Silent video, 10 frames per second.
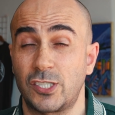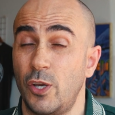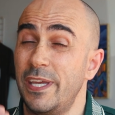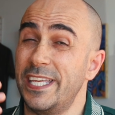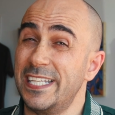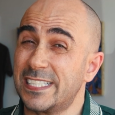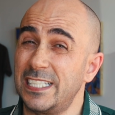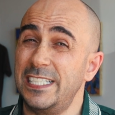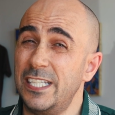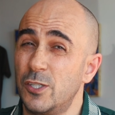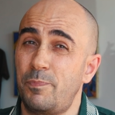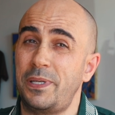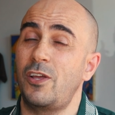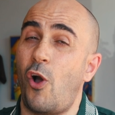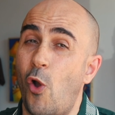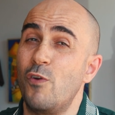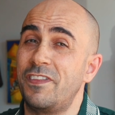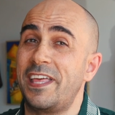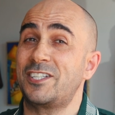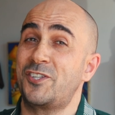So it is a little bit over
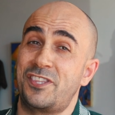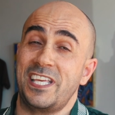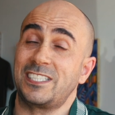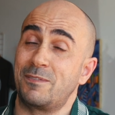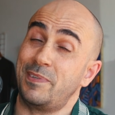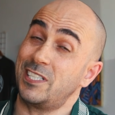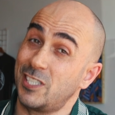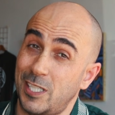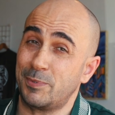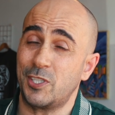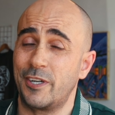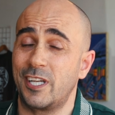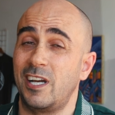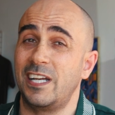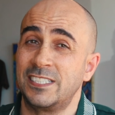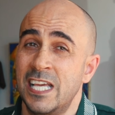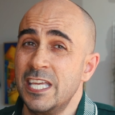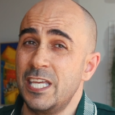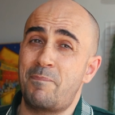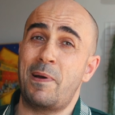that 2,000 budget. I'm sorry, guys.
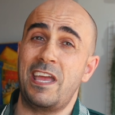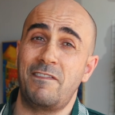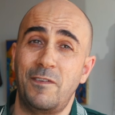You pay